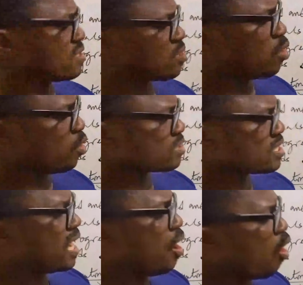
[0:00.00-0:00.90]
in
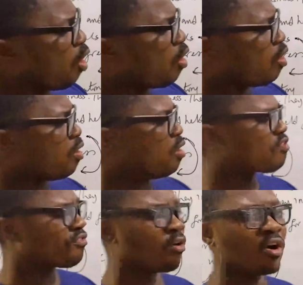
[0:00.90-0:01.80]
cost or
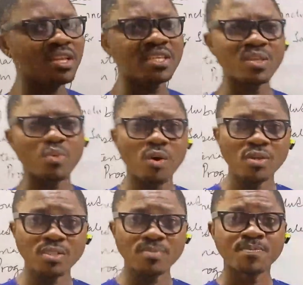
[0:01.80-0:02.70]
fall in the
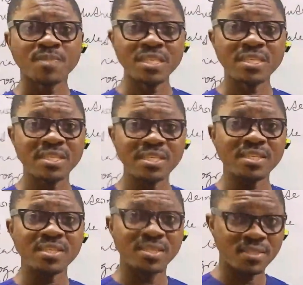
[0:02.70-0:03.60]
what? In
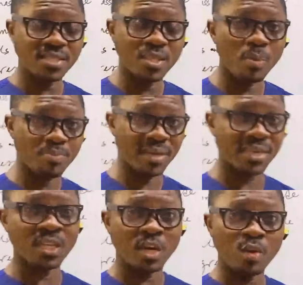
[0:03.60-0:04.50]
the sale
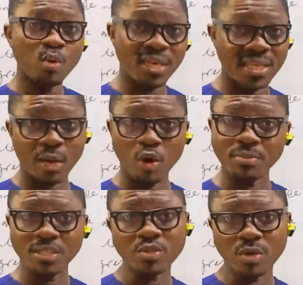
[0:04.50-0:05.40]
price. Looking at
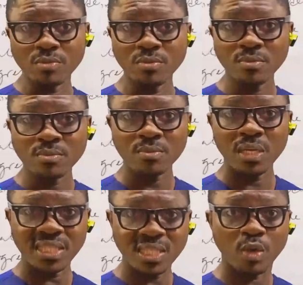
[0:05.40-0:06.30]
competition,
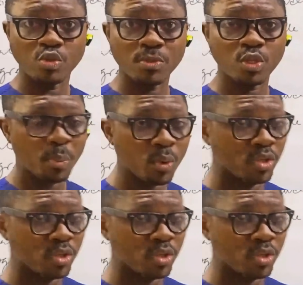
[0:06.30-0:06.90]
they want to meet up with